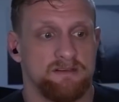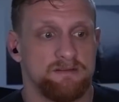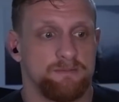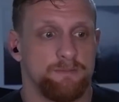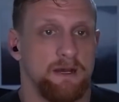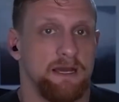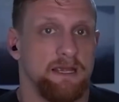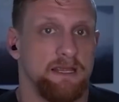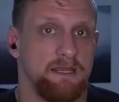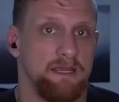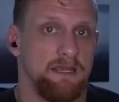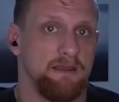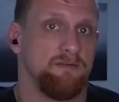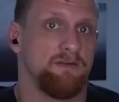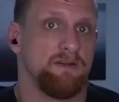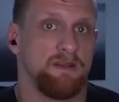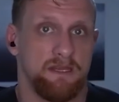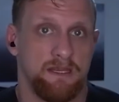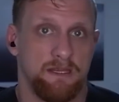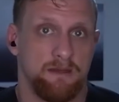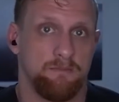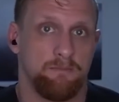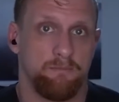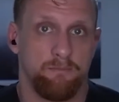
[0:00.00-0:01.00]
spike
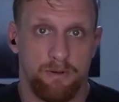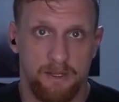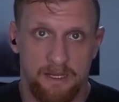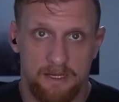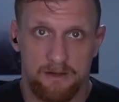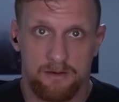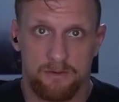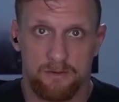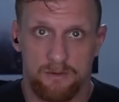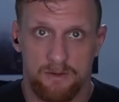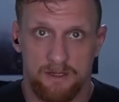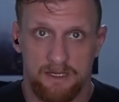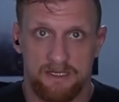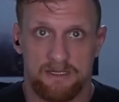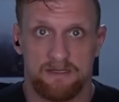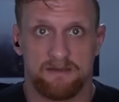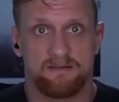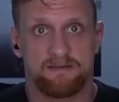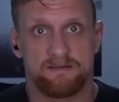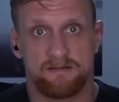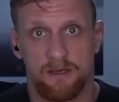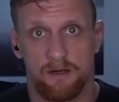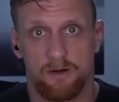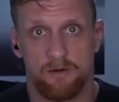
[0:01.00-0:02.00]
even in Bitcoin
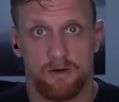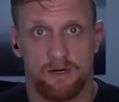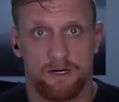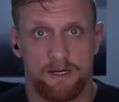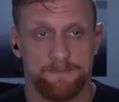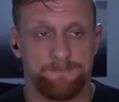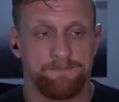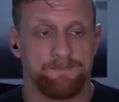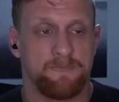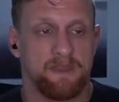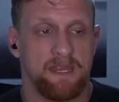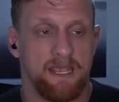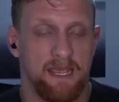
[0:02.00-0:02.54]
and so on,